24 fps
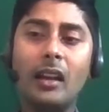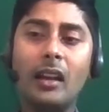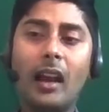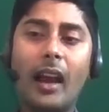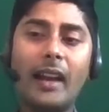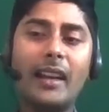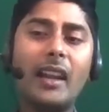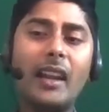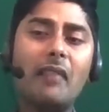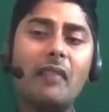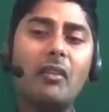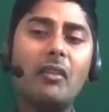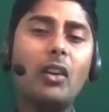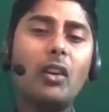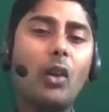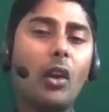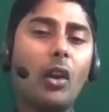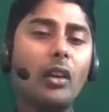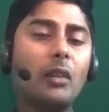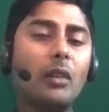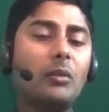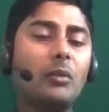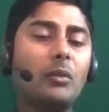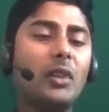I never
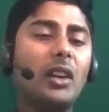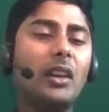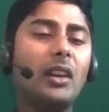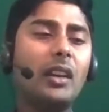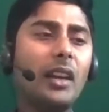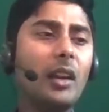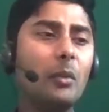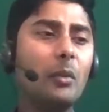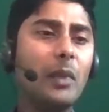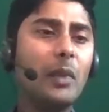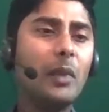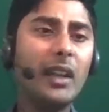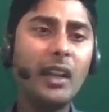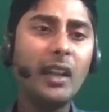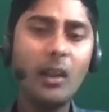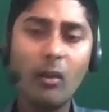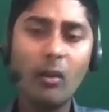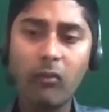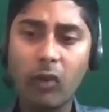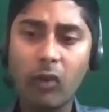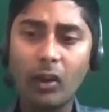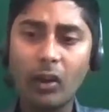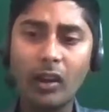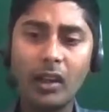caught up the real meaning
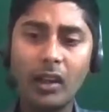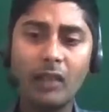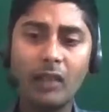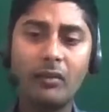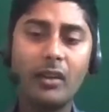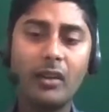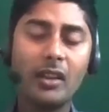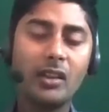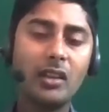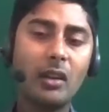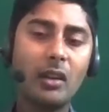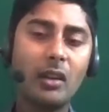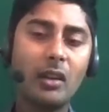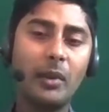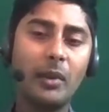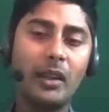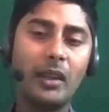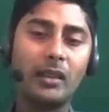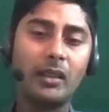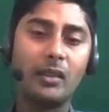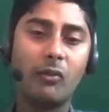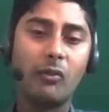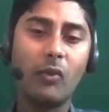of what a differential means.